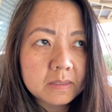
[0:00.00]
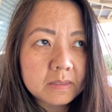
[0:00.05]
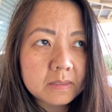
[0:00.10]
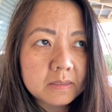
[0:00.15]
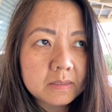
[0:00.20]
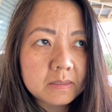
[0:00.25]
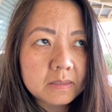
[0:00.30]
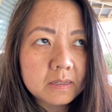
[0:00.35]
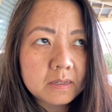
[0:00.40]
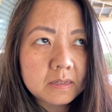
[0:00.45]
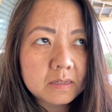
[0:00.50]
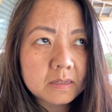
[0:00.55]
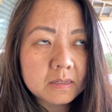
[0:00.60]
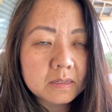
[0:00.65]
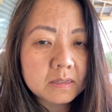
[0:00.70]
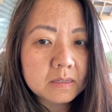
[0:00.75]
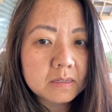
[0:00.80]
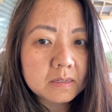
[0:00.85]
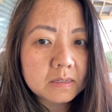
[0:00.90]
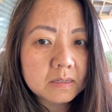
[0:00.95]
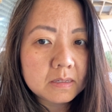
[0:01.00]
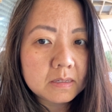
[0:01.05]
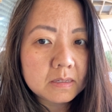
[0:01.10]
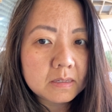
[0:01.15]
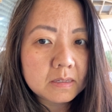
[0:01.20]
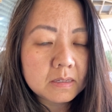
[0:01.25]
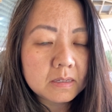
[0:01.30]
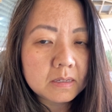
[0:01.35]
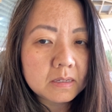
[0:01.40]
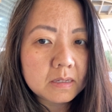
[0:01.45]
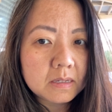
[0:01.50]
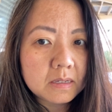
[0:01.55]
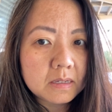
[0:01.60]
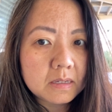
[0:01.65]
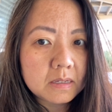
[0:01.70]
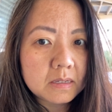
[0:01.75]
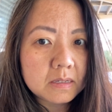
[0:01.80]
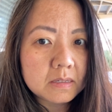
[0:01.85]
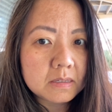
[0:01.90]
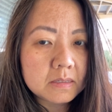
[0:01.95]
the
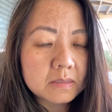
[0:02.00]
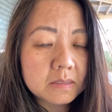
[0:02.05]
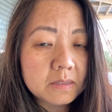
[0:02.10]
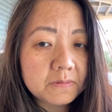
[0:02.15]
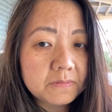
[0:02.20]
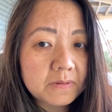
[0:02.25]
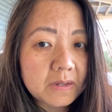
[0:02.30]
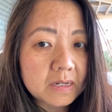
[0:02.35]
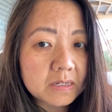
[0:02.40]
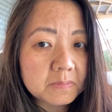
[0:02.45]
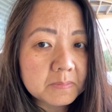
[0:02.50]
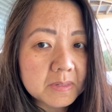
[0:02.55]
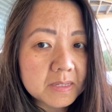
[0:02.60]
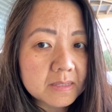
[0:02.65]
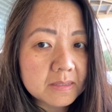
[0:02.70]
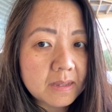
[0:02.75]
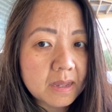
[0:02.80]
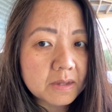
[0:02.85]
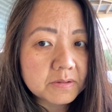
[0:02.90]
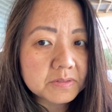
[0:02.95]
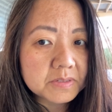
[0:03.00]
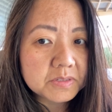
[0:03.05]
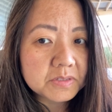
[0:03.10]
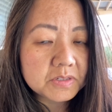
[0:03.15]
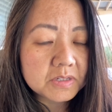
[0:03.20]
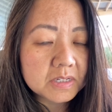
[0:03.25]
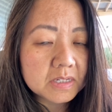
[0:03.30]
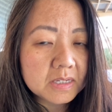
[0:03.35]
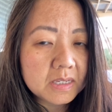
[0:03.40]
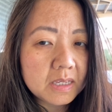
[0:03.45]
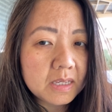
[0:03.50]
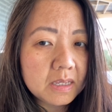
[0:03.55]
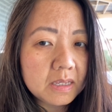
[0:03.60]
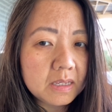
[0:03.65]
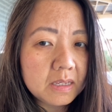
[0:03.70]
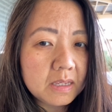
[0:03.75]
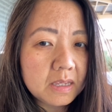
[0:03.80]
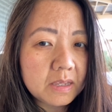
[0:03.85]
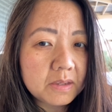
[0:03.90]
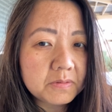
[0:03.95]
uh, the vitamin that I was drinking,
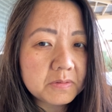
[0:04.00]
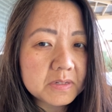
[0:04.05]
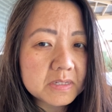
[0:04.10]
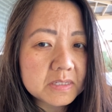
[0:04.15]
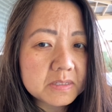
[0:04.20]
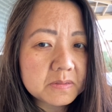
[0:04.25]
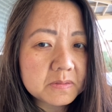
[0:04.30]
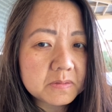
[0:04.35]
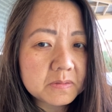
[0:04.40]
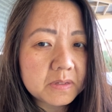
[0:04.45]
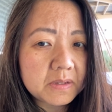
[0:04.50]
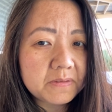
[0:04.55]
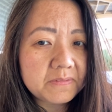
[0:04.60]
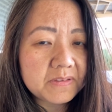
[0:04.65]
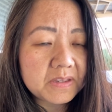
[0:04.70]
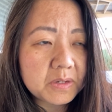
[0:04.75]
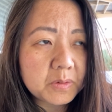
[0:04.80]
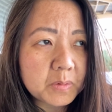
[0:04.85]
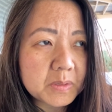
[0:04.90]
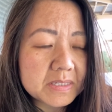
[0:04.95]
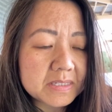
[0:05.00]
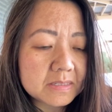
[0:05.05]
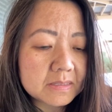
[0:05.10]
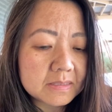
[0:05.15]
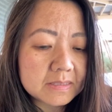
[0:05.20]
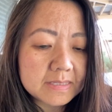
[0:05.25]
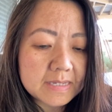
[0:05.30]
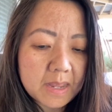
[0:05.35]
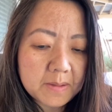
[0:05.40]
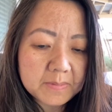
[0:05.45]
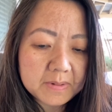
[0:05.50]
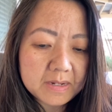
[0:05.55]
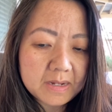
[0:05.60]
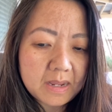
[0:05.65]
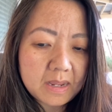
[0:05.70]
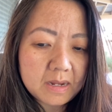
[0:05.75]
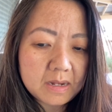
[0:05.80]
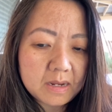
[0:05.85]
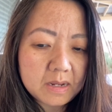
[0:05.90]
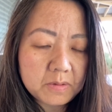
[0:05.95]
it was if it was
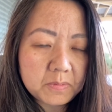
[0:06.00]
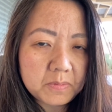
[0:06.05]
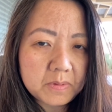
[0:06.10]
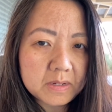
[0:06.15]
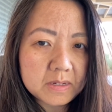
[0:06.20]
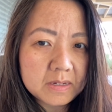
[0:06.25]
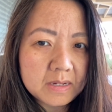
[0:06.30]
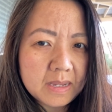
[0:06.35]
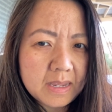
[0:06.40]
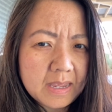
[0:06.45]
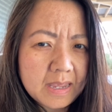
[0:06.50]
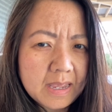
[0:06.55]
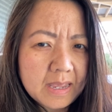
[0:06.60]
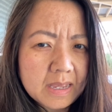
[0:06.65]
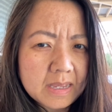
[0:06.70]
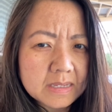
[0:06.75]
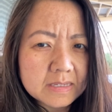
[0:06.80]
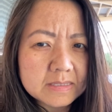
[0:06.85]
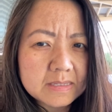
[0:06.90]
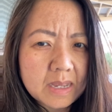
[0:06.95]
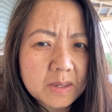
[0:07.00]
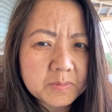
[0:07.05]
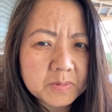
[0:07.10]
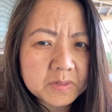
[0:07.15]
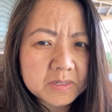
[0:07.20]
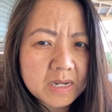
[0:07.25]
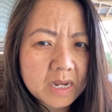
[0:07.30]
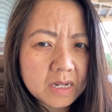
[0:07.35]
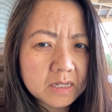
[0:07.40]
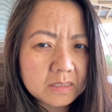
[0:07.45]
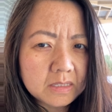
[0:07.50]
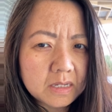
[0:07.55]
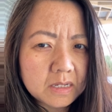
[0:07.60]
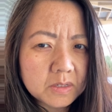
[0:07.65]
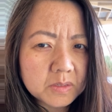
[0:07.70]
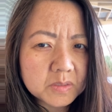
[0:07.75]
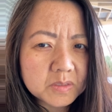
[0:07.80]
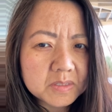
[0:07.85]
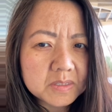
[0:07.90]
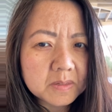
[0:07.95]
contaminated with salmonella
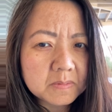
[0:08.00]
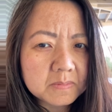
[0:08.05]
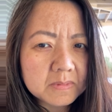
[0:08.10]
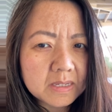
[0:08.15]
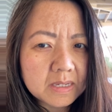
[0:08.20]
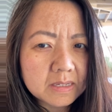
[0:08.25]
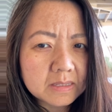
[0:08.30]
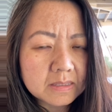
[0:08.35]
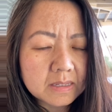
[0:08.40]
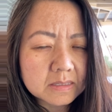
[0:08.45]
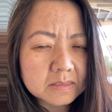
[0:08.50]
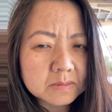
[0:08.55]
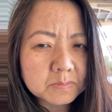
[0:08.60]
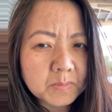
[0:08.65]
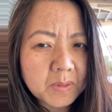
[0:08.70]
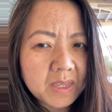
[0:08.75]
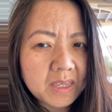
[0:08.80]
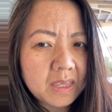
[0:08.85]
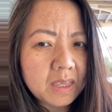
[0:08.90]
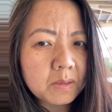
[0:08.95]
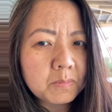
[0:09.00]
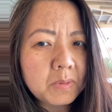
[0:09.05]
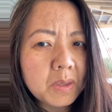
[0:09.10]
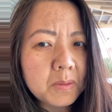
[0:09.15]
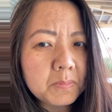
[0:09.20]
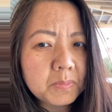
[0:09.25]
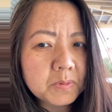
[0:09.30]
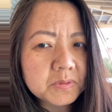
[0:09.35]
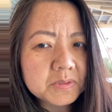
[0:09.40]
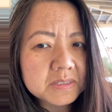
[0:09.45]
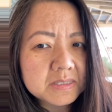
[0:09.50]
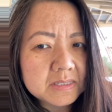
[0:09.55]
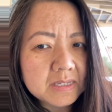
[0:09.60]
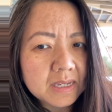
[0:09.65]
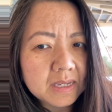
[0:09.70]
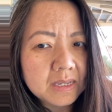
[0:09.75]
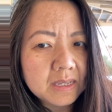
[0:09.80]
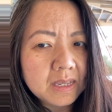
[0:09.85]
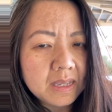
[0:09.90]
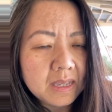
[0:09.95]
or something that's making people
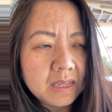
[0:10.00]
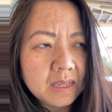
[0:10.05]
sick.